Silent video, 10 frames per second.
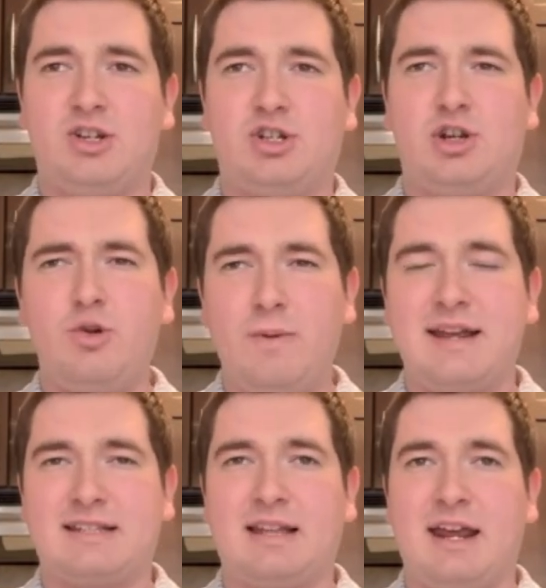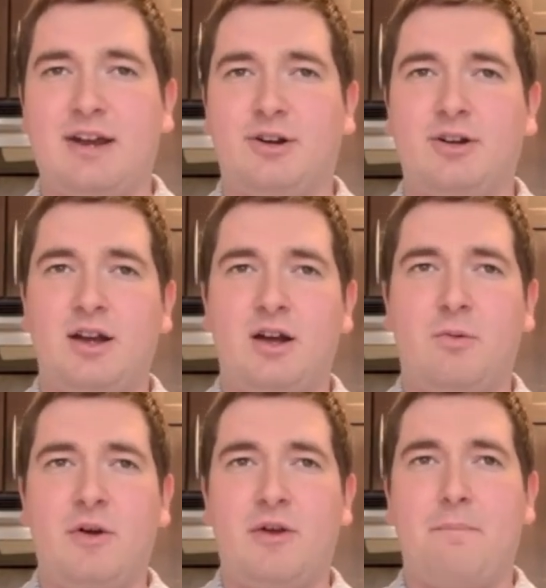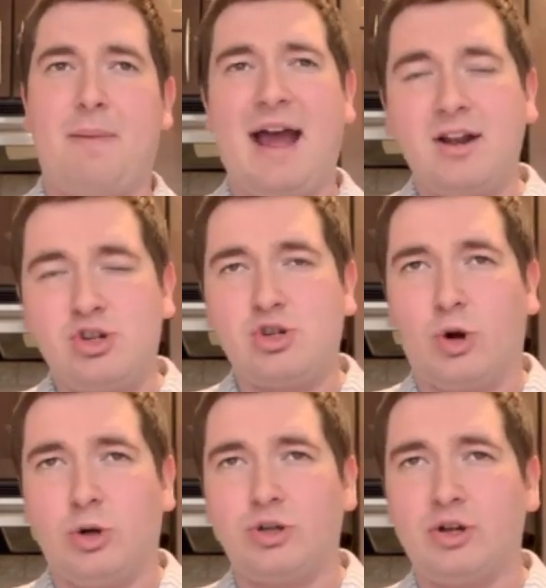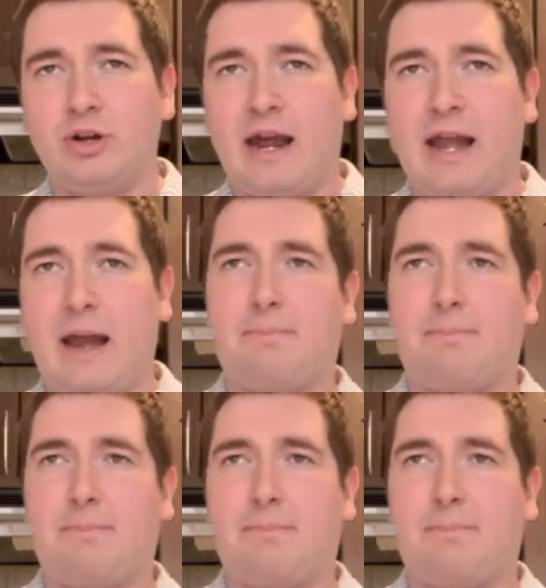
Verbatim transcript: two weeks later with a bad shoulder and a